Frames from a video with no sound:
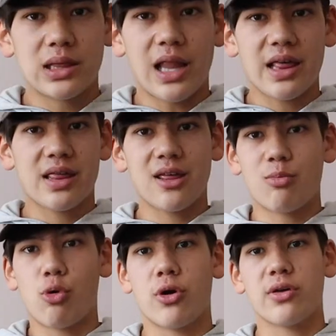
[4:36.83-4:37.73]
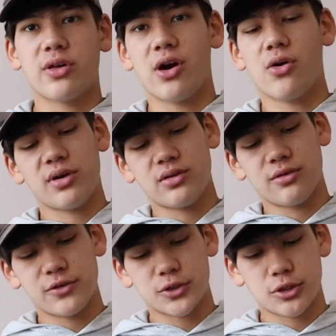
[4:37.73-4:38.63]
Less is more as a co-angler
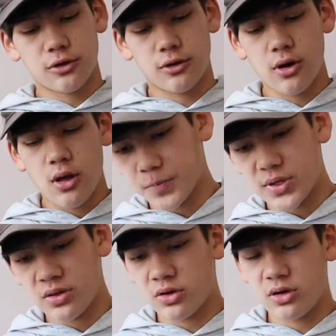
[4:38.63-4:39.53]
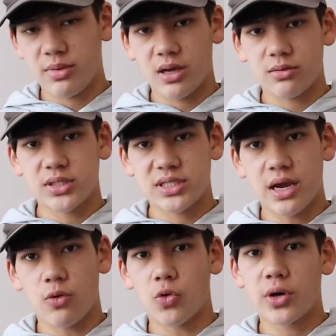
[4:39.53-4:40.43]
for sure, because you're gonna be able to
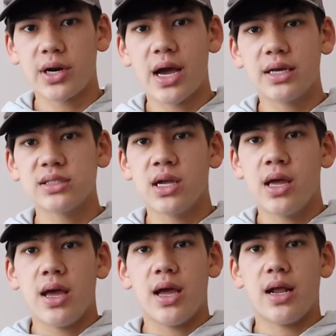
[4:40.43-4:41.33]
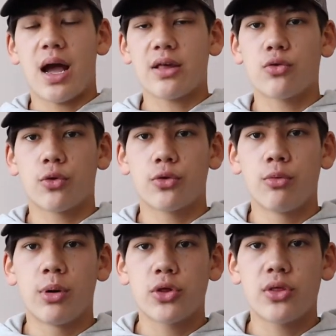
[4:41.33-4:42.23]
stay organized and not sort
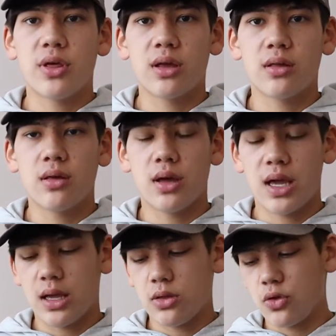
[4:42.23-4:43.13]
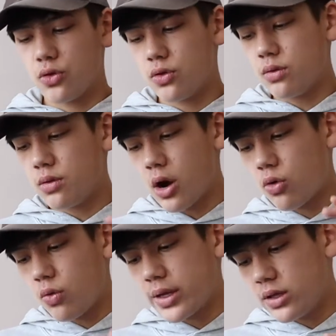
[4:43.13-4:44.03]
through a bunch of things and just know
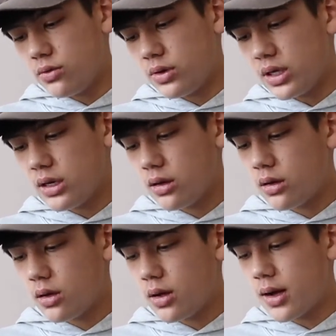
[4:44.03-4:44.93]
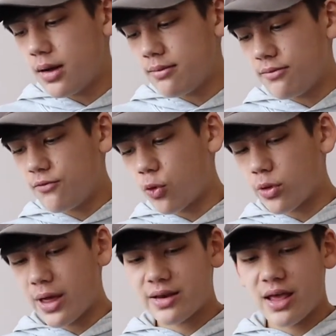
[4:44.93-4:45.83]
what you need
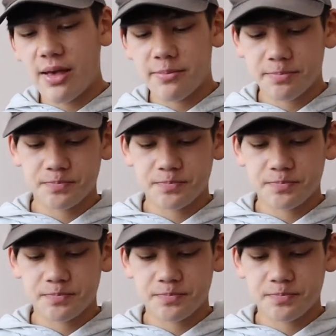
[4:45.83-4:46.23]
for that day.